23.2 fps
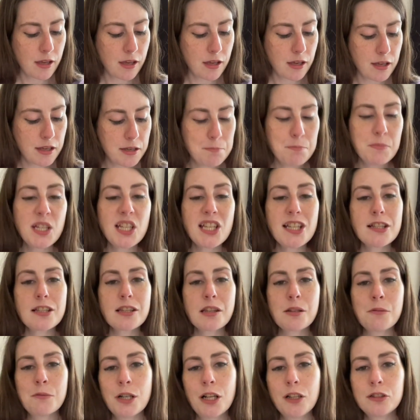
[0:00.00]
it means
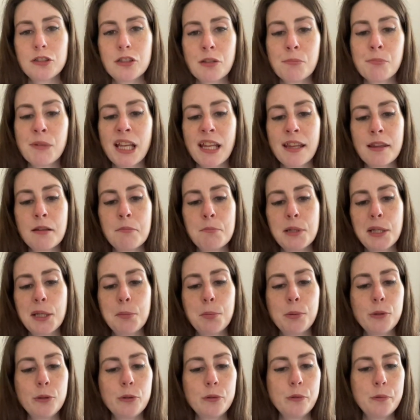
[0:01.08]
the world to me that
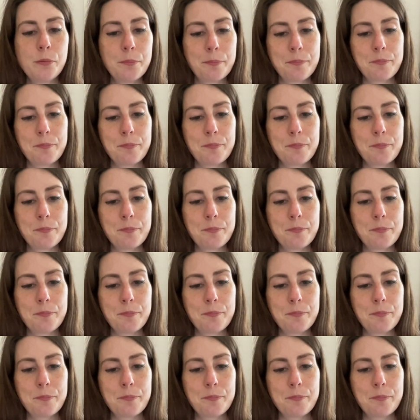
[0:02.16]
people